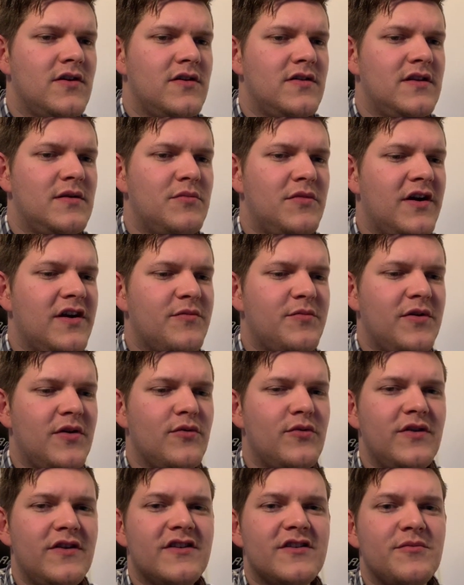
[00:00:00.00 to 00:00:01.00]
There might be a
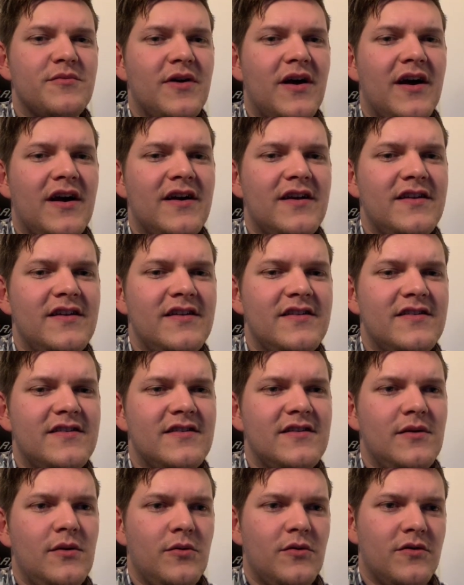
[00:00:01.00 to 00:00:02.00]
reason behind it,
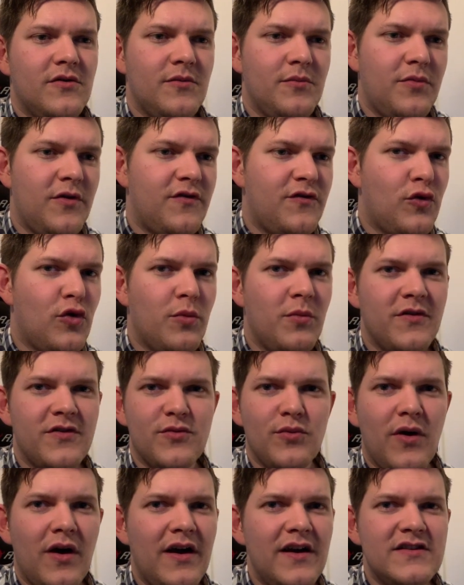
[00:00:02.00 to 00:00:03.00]

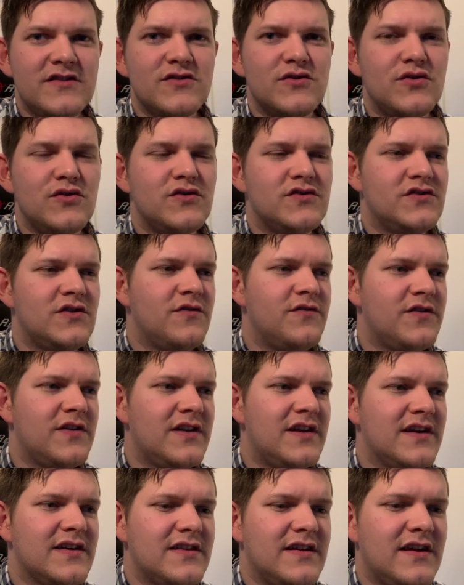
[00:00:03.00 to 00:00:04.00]
performance wise or something
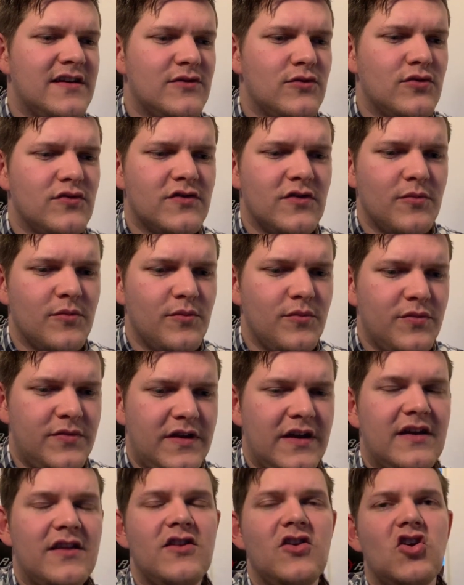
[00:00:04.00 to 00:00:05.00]
like that, or some
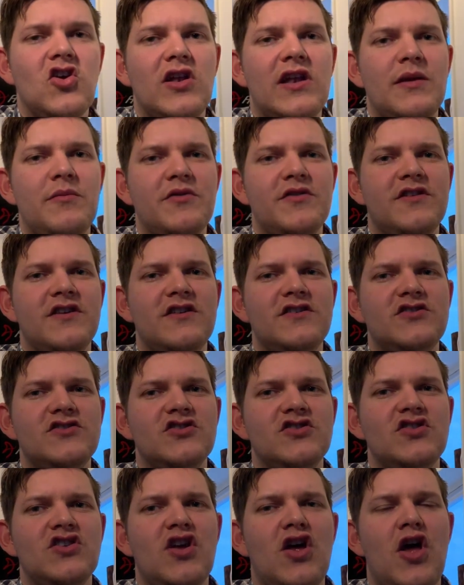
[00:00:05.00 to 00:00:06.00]
technical
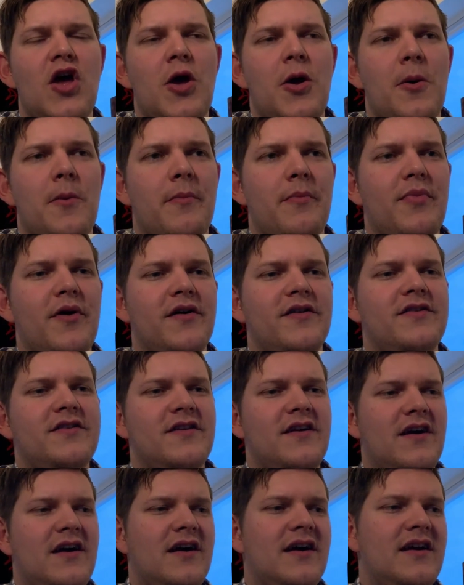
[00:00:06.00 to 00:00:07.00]
limitation. But
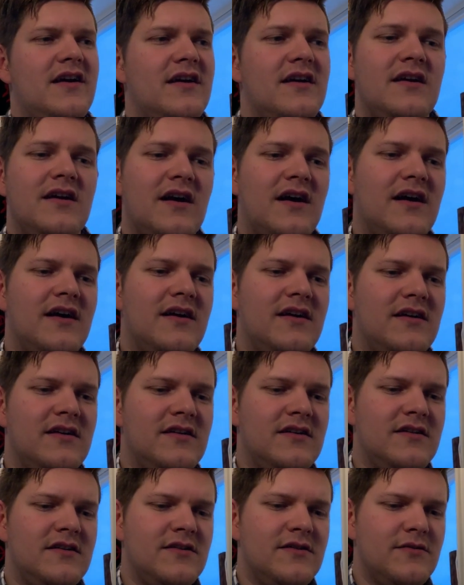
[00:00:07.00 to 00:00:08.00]
I
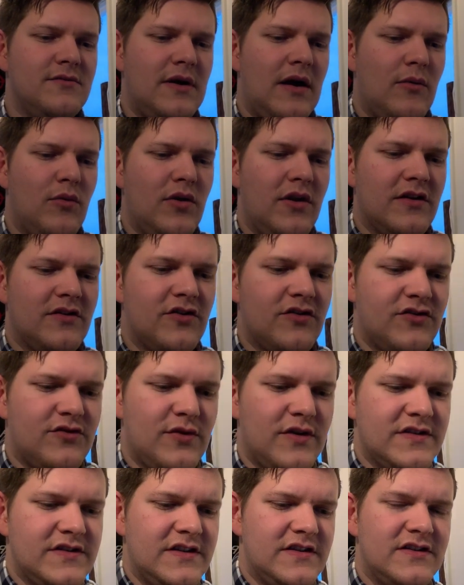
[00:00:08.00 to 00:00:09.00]
would like to
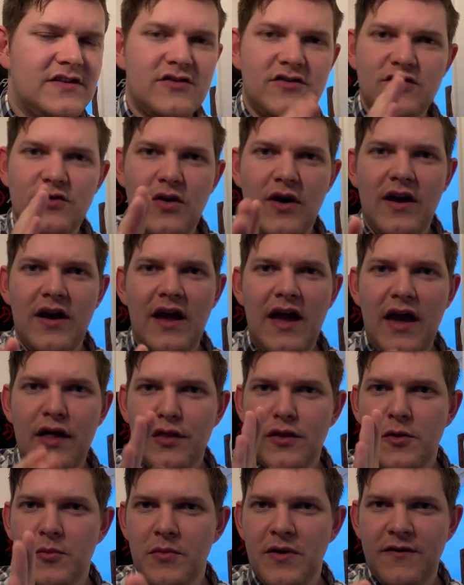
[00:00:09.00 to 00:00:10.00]
stress it to
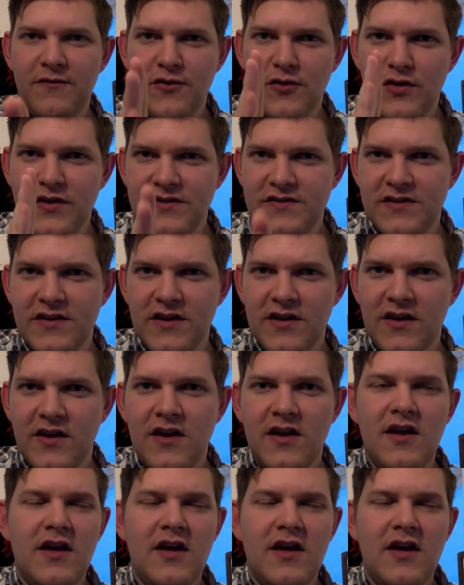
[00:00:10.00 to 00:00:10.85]
Atom, if you're listening.